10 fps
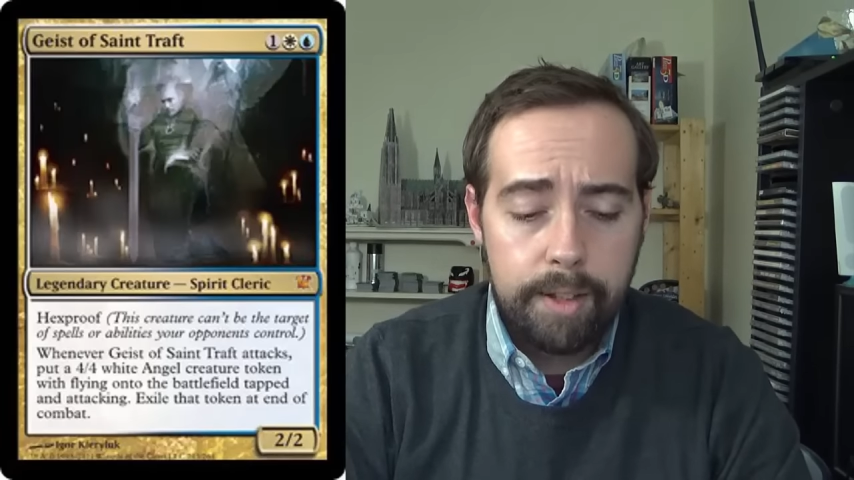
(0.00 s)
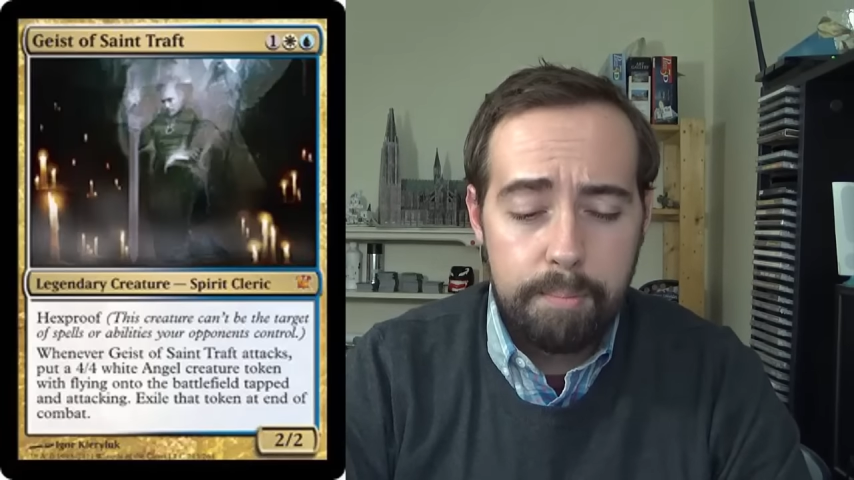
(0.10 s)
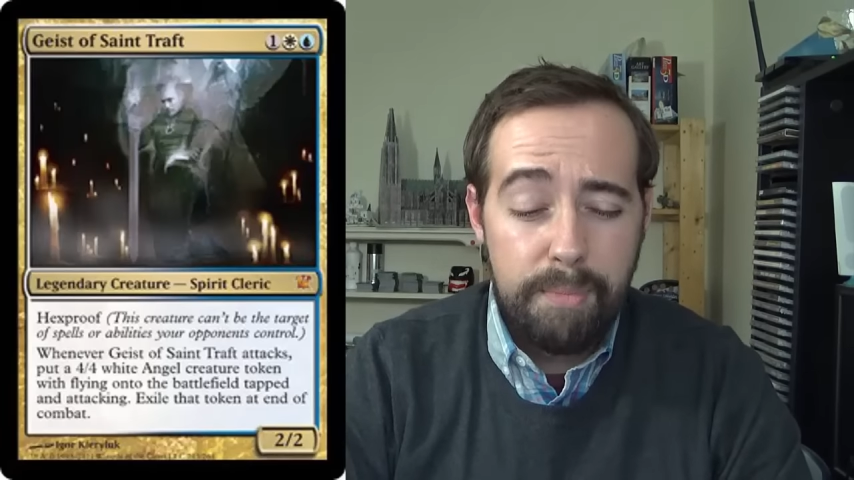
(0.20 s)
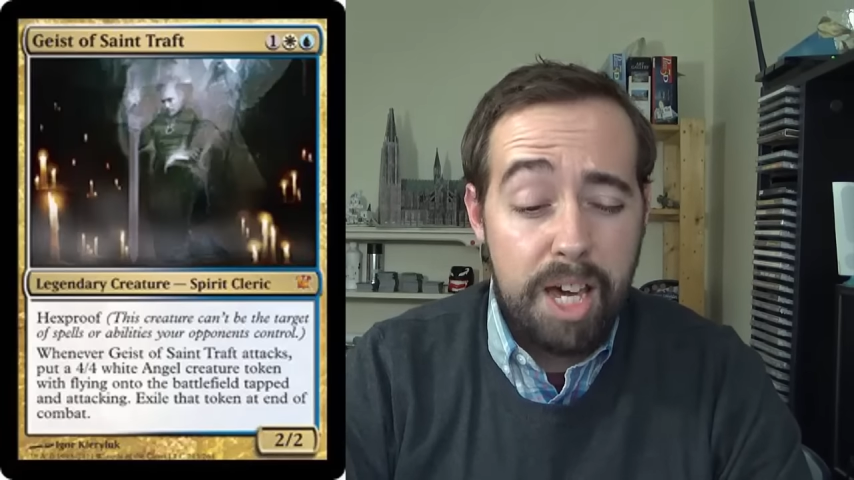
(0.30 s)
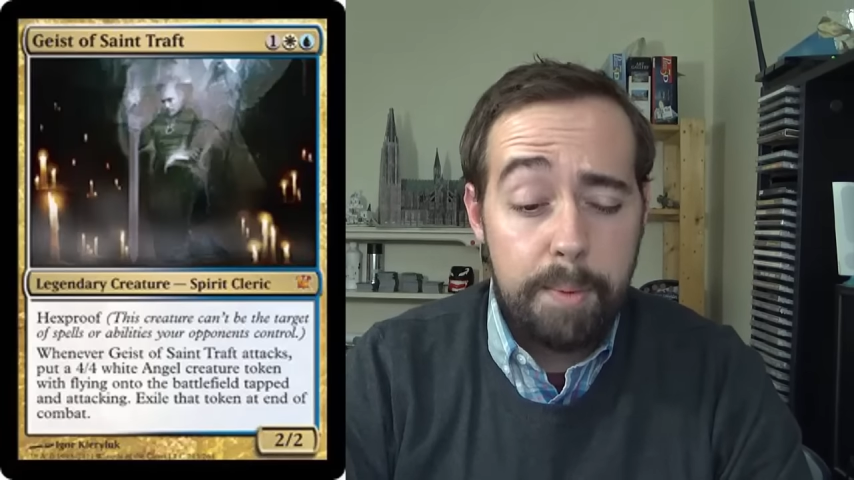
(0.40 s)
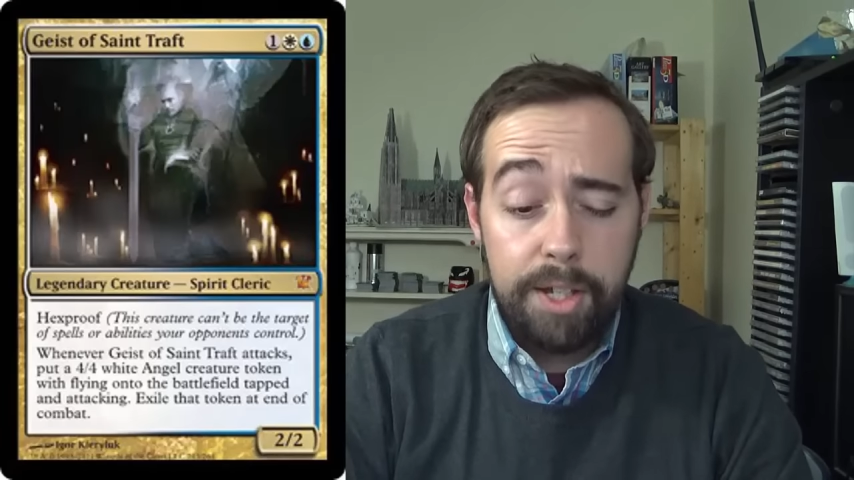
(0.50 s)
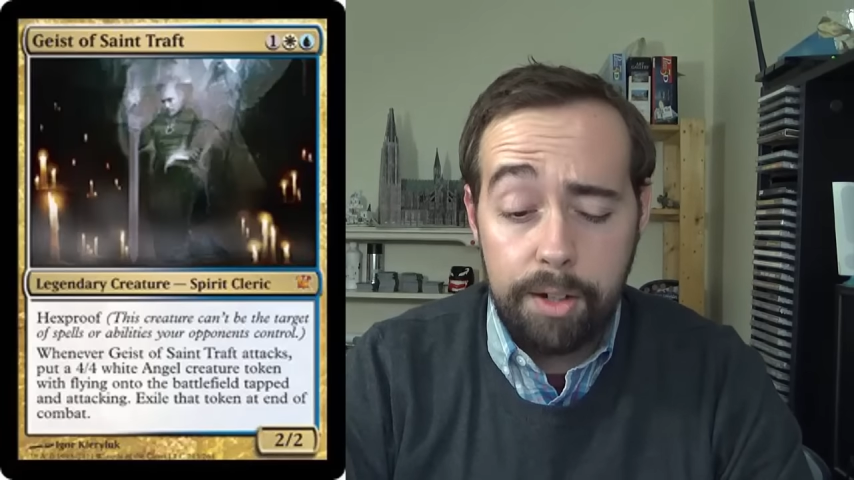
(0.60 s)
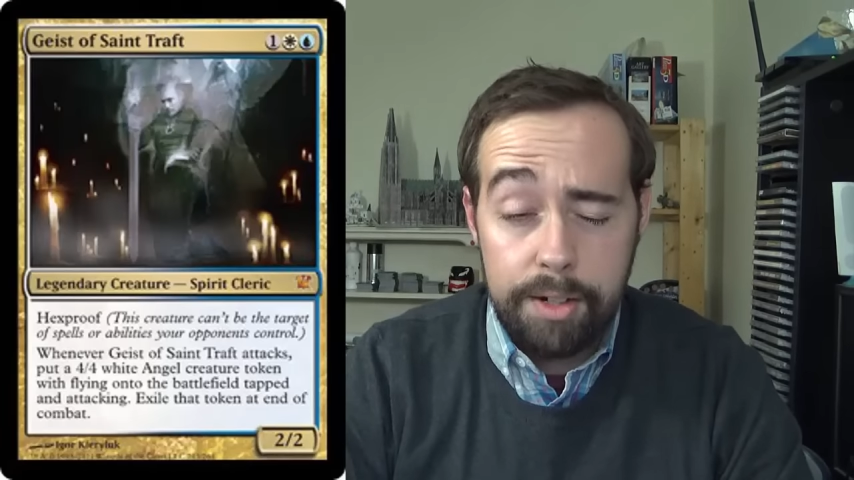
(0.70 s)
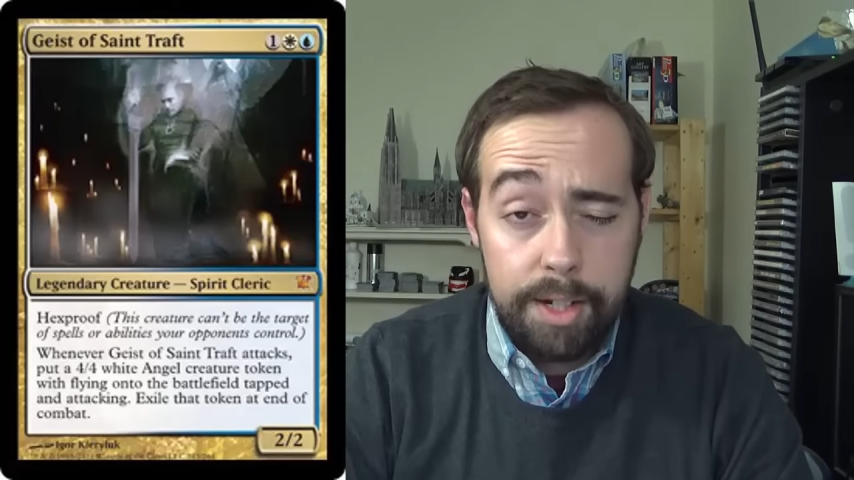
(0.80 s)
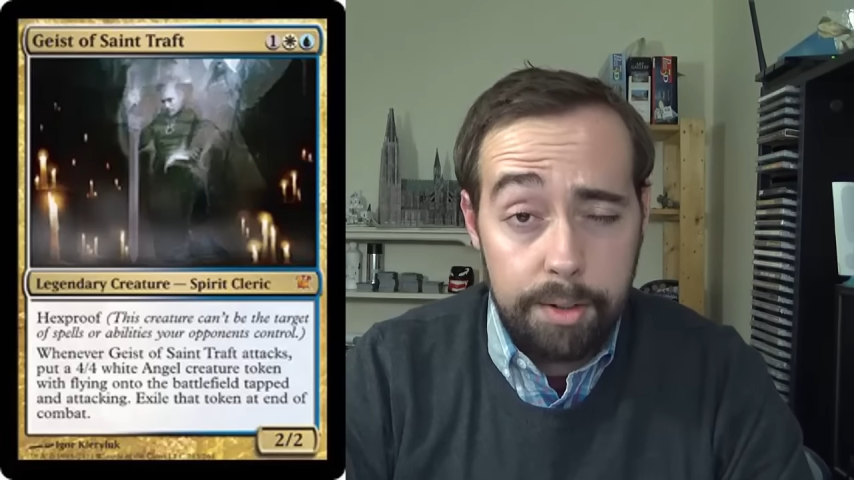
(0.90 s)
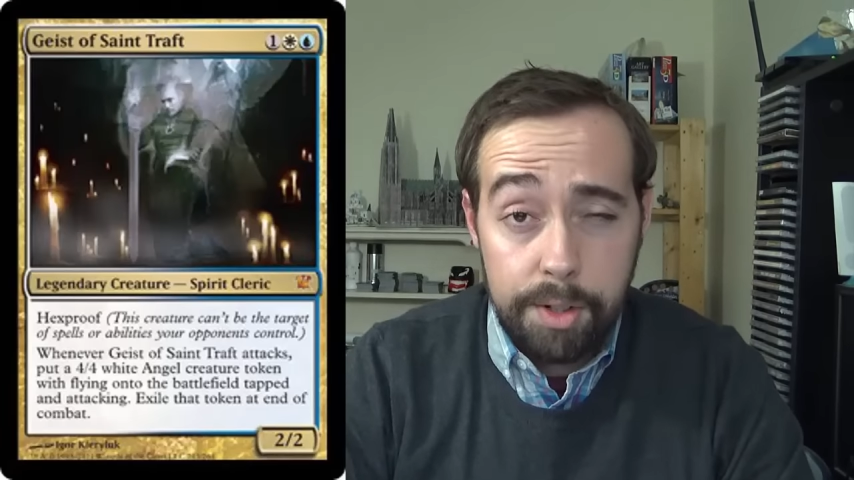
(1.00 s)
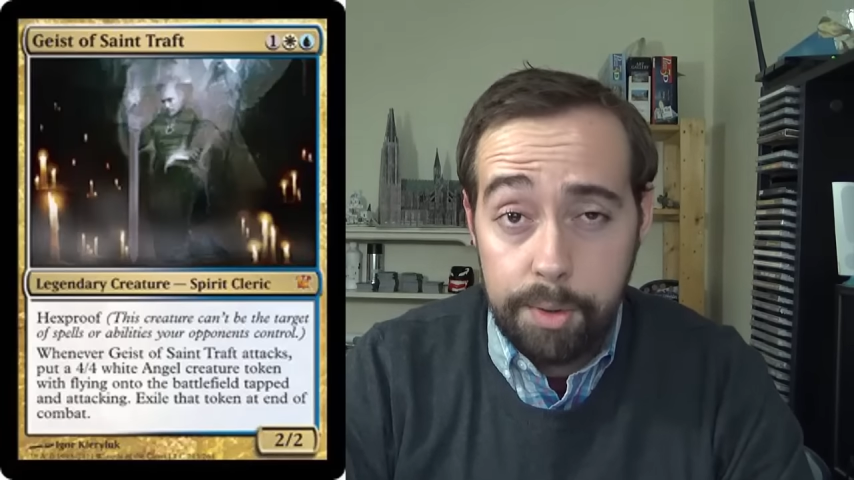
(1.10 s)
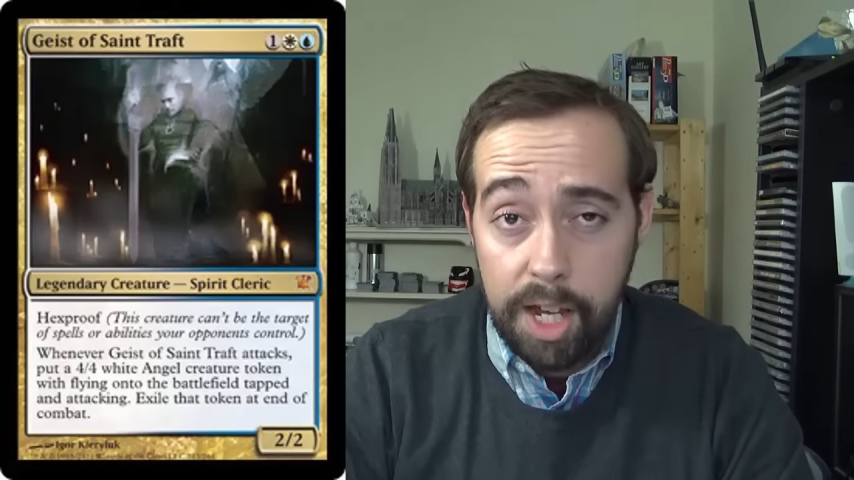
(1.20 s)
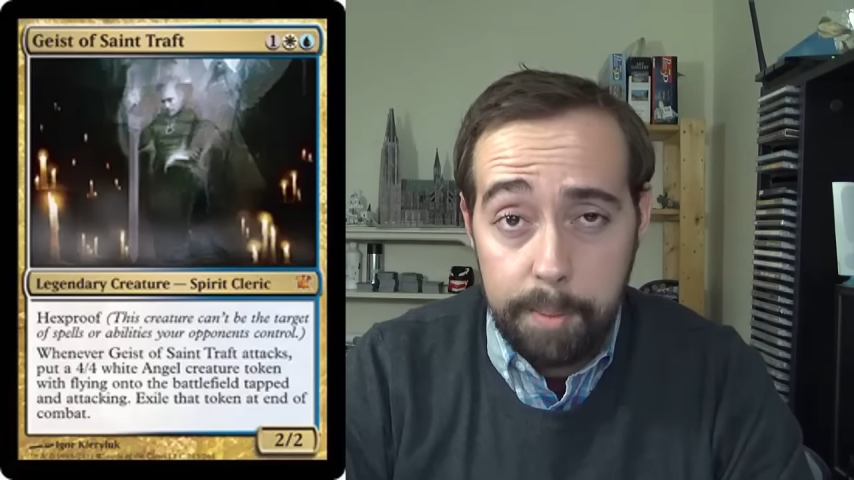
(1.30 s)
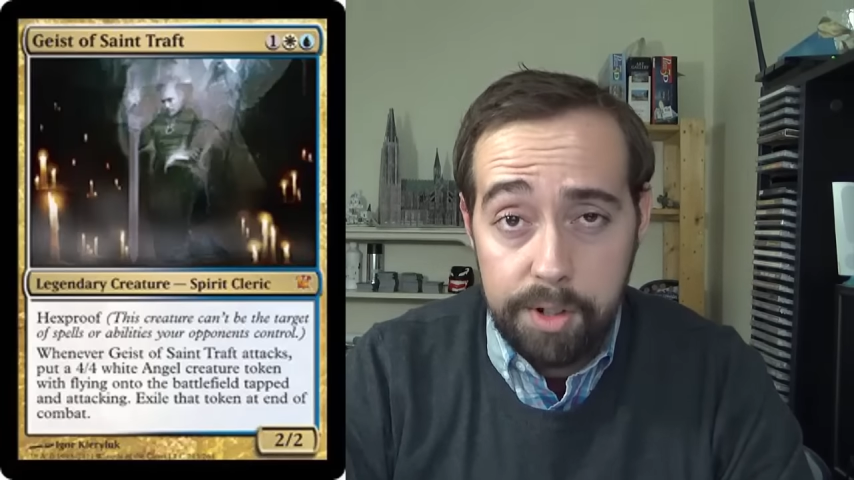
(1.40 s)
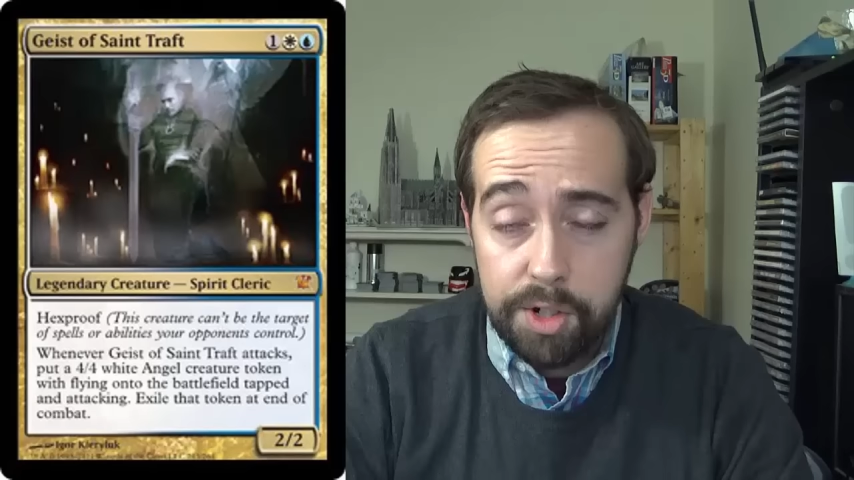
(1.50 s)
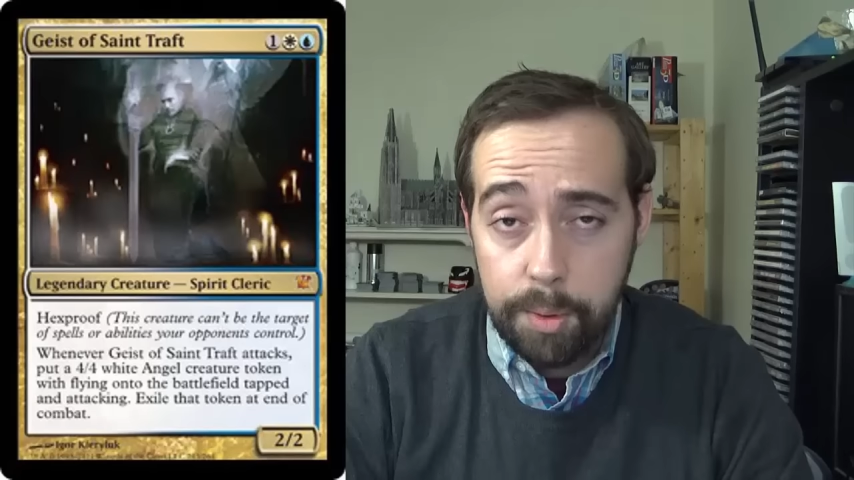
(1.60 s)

Maybe you can deal 2 damage